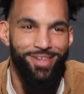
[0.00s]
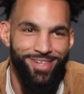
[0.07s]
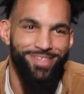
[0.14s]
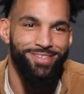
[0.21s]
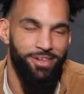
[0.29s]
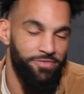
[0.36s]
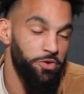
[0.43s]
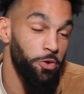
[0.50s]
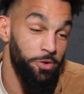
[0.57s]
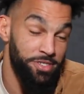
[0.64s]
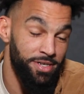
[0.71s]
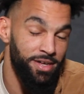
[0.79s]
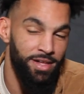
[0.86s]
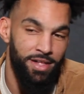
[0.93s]
Cocaine fell
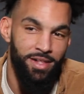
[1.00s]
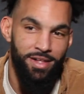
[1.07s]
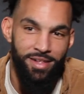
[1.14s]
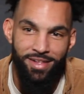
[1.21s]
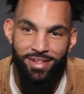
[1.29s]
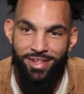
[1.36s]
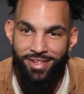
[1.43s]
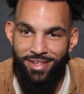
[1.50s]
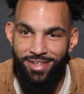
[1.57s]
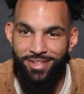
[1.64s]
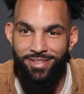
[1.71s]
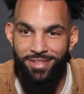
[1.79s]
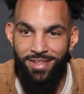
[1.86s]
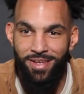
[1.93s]
out of a plane
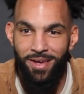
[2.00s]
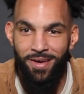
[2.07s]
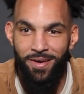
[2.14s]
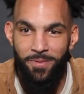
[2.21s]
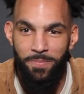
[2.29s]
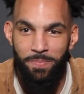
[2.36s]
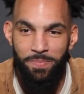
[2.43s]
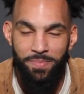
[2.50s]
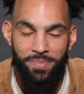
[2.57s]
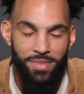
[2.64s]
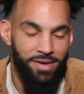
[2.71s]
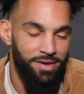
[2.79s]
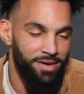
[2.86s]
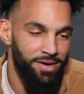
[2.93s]
and a bear.
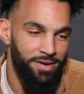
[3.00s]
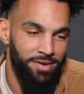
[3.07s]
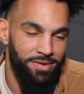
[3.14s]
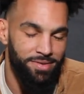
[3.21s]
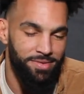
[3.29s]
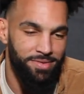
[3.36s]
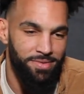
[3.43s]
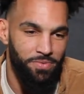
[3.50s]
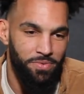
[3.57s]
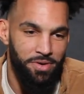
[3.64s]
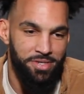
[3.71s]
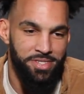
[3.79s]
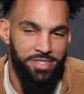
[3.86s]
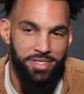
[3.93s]
Anyways.
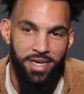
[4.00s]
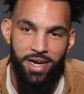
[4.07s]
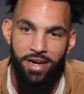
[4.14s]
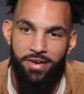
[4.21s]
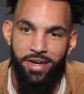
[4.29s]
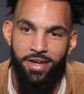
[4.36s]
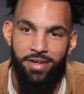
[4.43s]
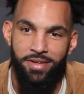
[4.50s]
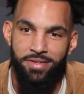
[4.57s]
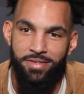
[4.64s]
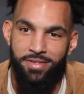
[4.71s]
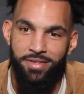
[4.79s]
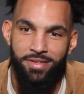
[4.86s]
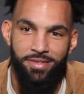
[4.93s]
What a scary.
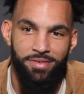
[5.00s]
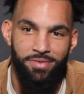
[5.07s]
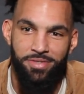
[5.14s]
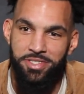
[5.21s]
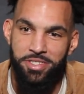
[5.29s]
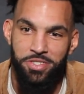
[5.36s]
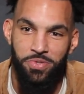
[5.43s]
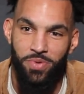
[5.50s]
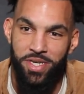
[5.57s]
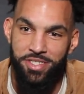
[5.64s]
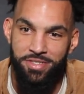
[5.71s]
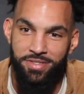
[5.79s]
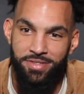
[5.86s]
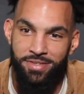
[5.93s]
Yeah.
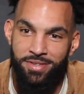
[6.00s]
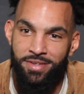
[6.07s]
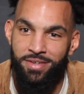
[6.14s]
Situation.